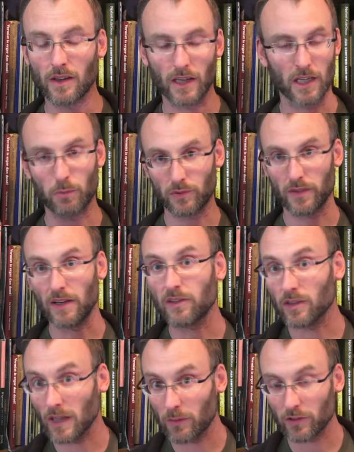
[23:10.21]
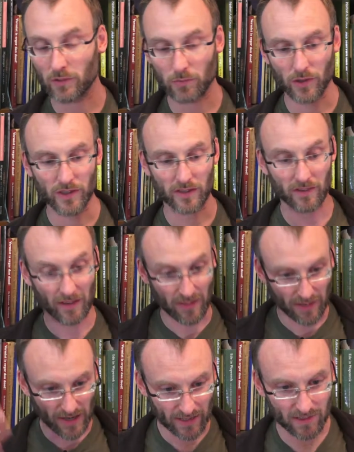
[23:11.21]
in a potential heritage project,
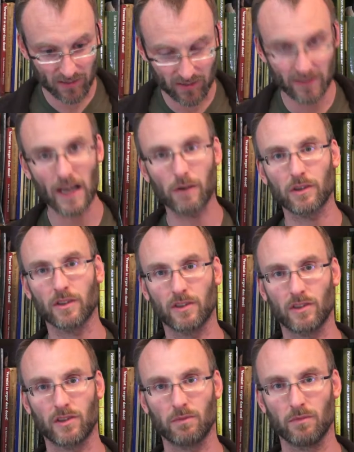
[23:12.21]
that's the heritage.